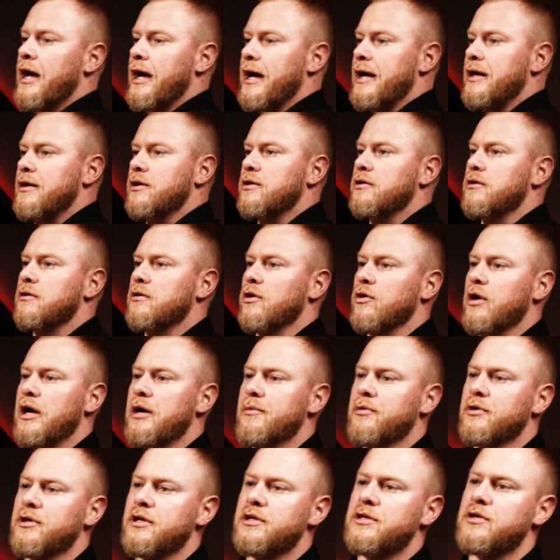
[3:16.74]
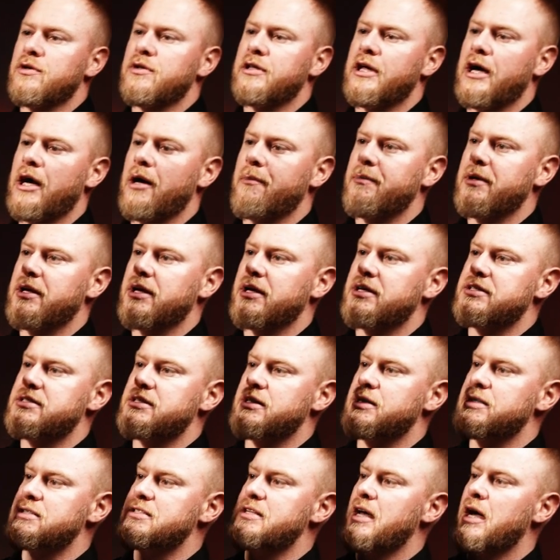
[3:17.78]
And they're able to do that because
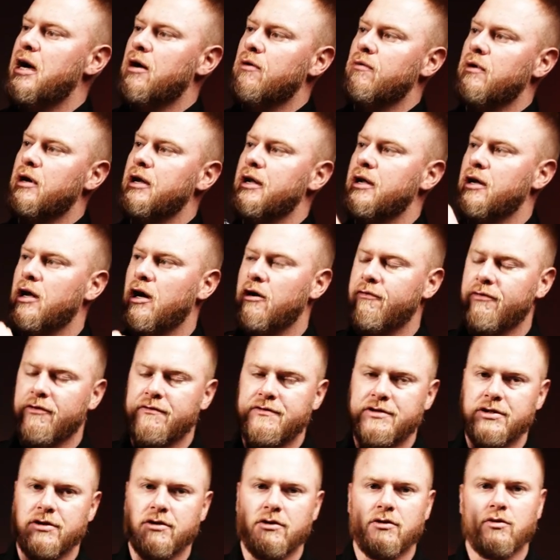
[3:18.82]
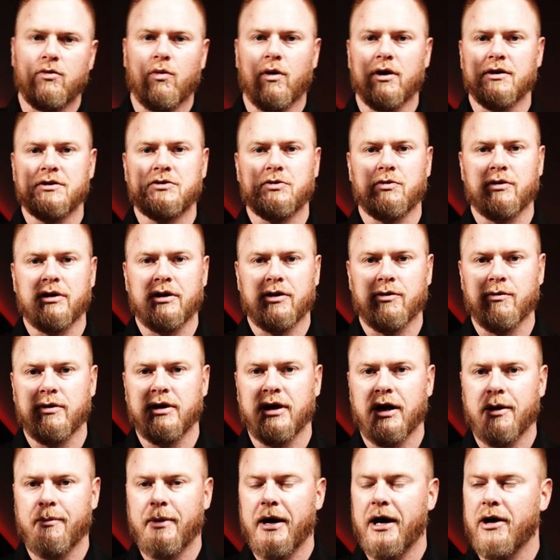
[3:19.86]
it is now running off of 2
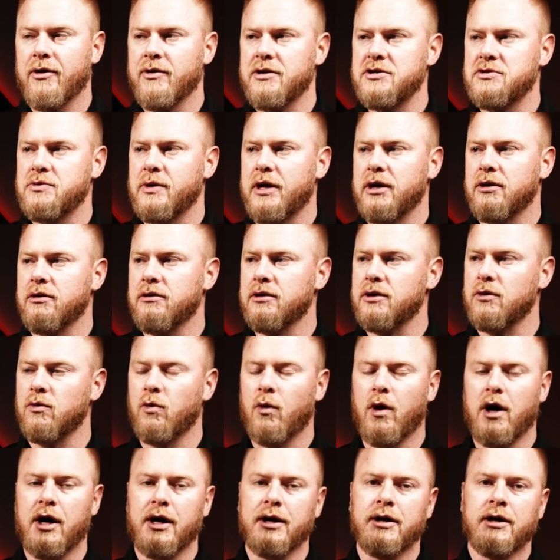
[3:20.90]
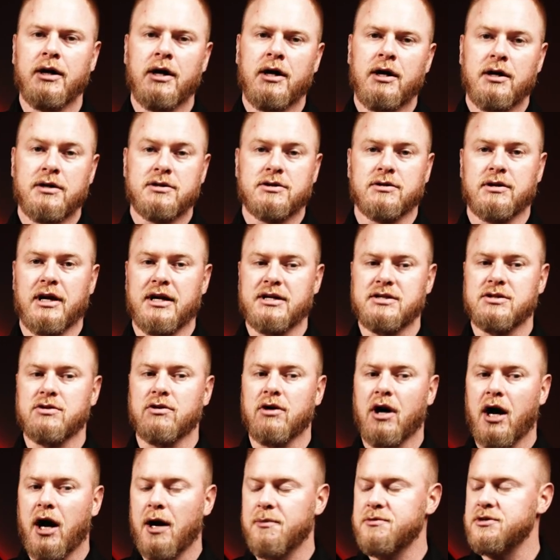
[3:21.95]
123A batteries rather than 1. So nice
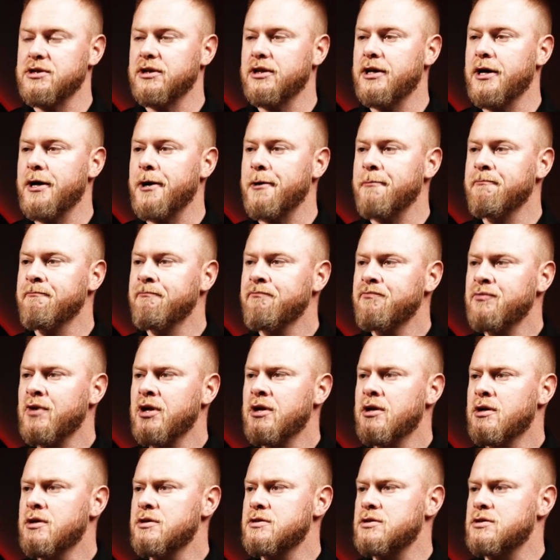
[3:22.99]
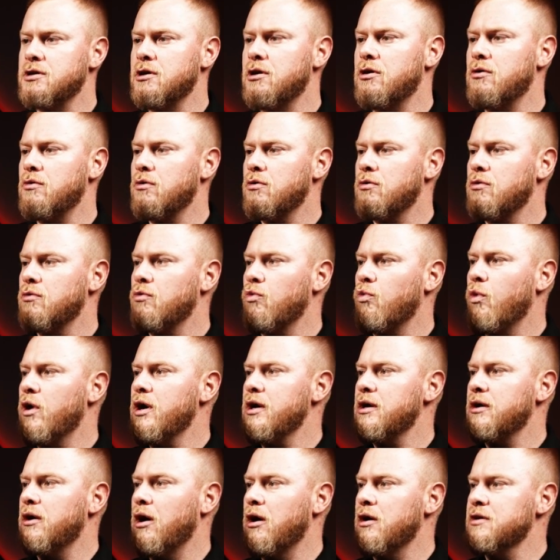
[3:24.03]
little option there. So
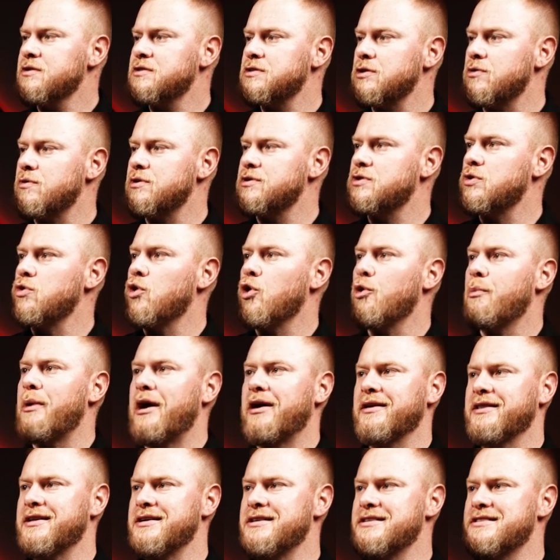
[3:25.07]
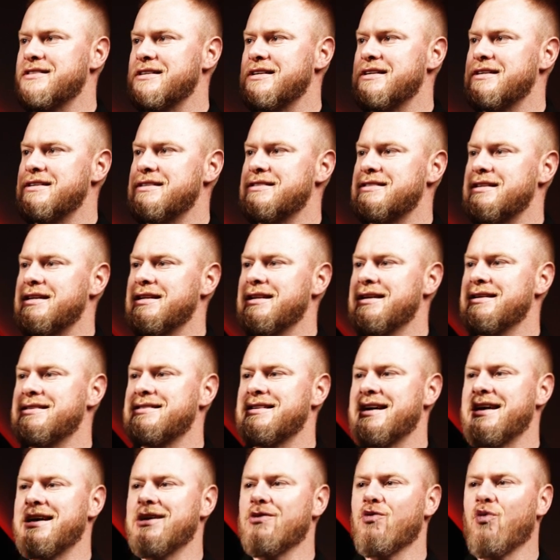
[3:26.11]
what also is cool about this is it is
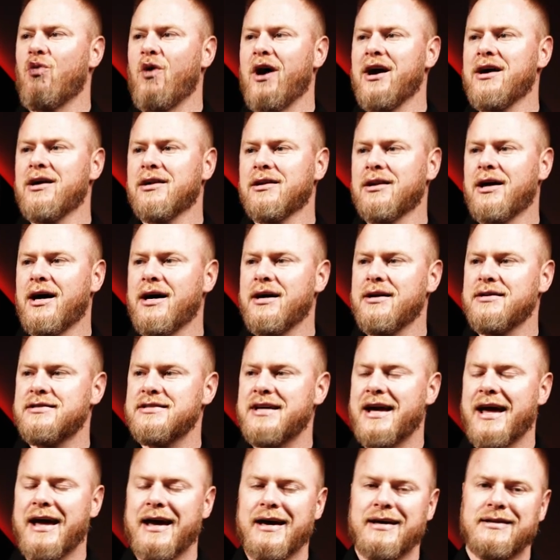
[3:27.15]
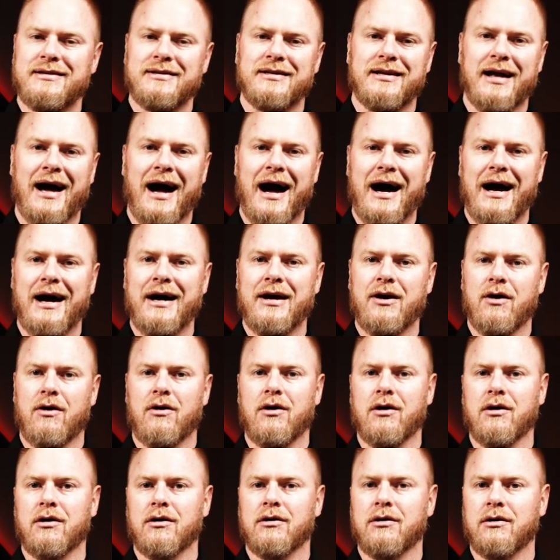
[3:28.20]
a white light and an
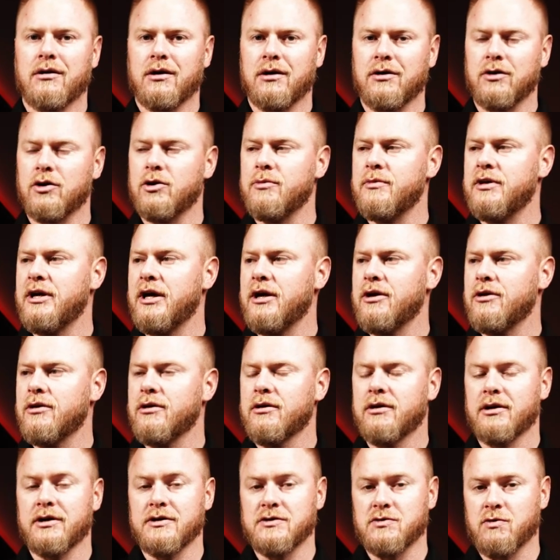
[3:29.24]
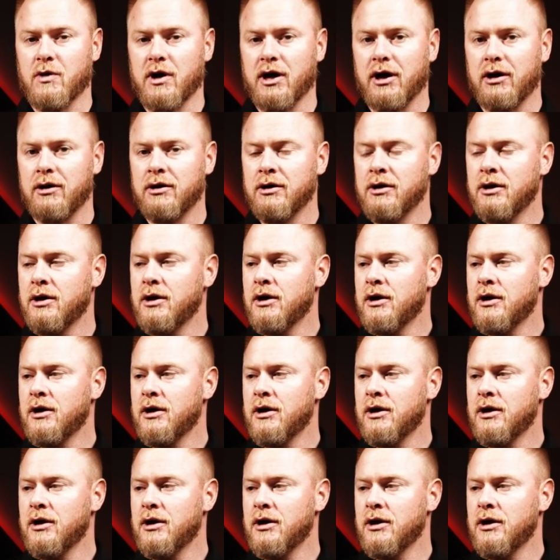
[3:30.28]
IR illuminator as well.